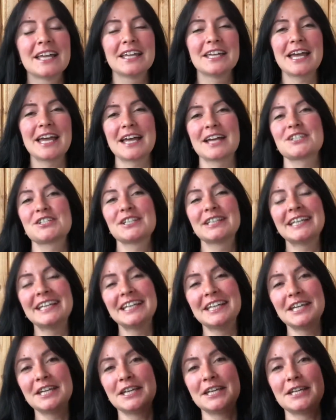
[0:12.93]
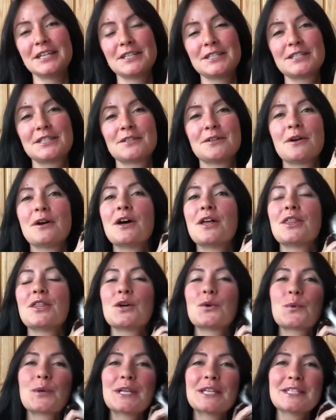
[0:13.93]
Actually, he is the
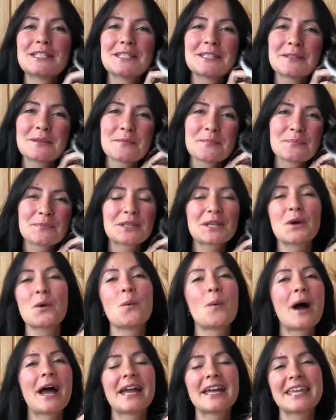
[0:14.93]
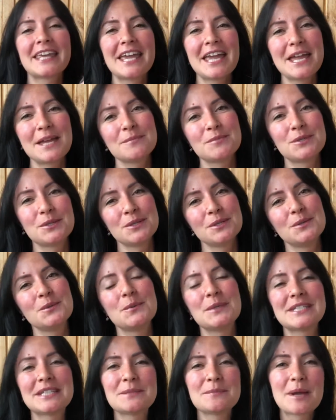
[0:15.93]
reason why I came to
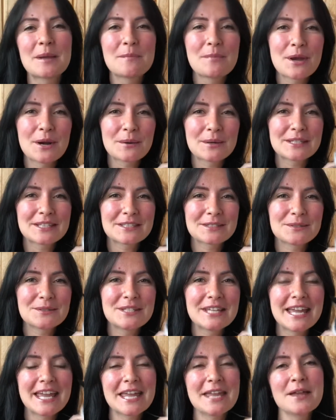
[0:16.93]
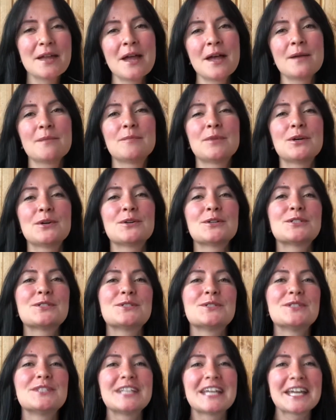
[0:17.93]
visit my parents today, because
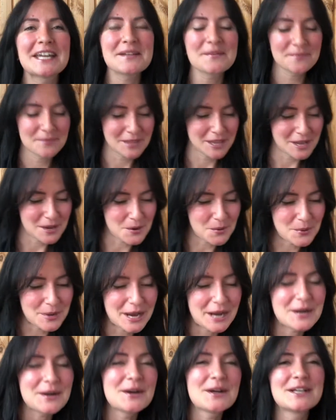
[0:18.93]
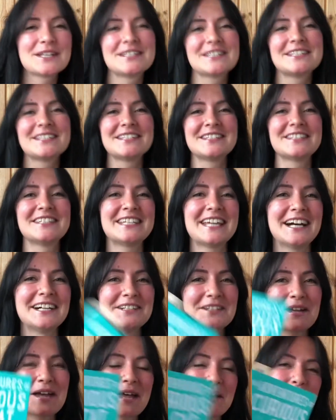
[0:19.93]
today we are going to tell
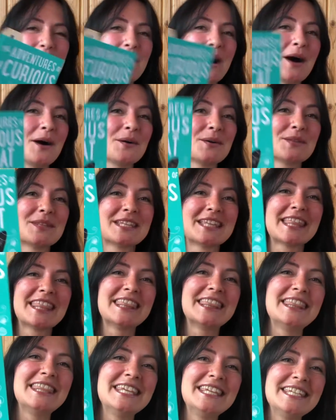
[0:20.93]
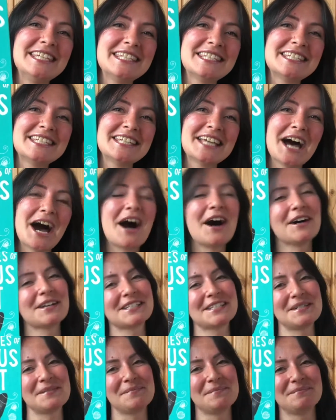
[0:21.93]
you about this
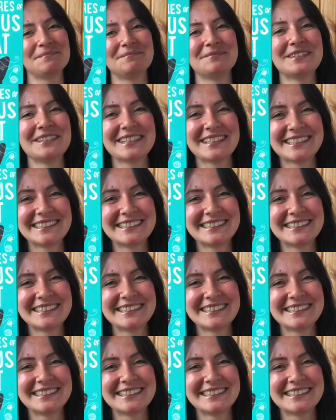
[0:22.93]
awesome book.